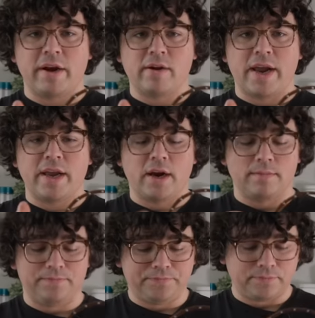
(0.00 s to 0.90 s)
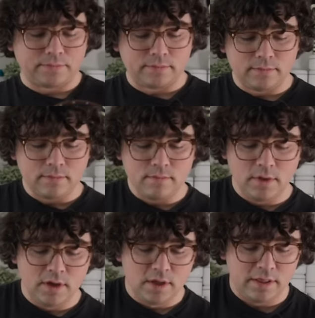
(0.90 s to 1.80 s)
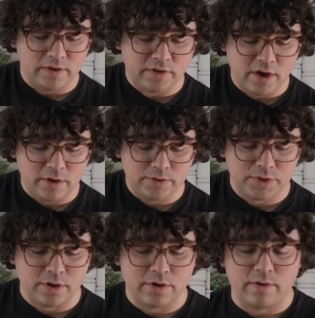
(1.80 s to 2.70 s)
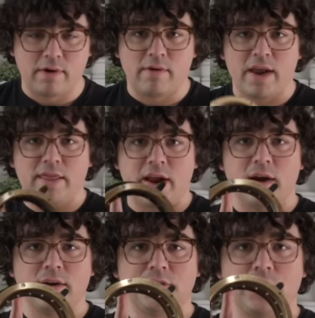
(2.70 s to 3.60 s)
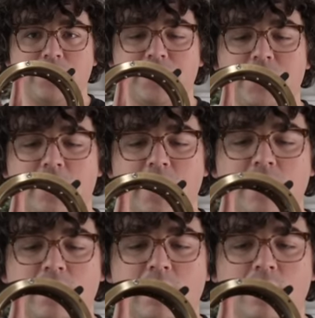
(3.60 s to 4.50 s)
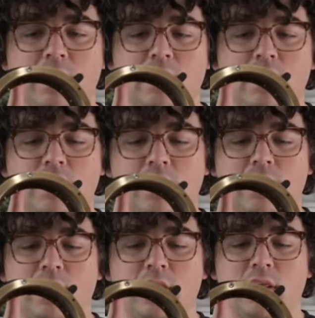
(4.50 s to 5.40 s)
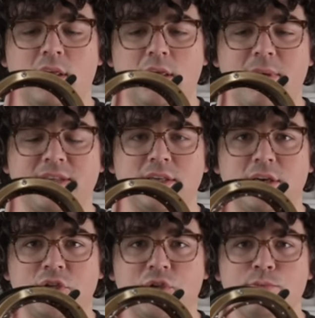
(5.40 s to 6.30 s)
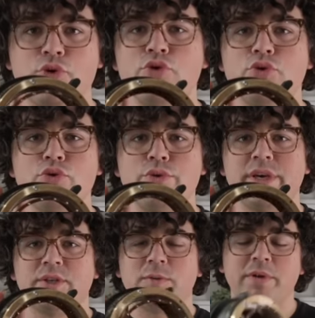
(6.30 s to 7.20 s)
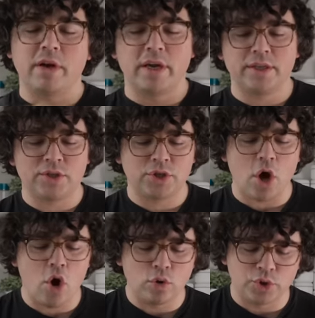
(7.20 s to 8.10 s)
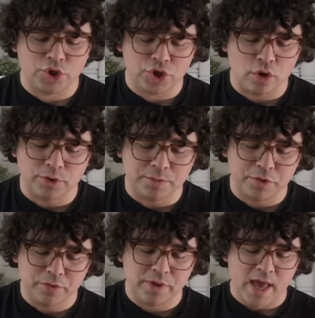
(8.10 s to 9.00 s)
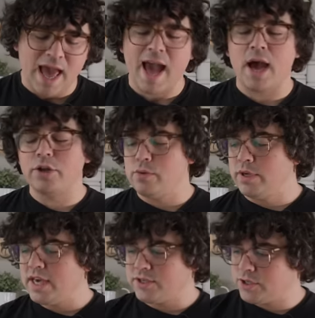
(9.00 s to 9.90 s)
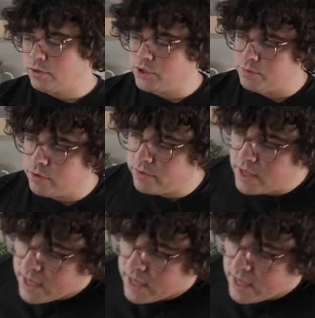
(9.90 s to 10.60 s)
right here. This goes right there. So when you're turning, it makes it a smooth experience. Oh, so smooth. How do you get so smooth?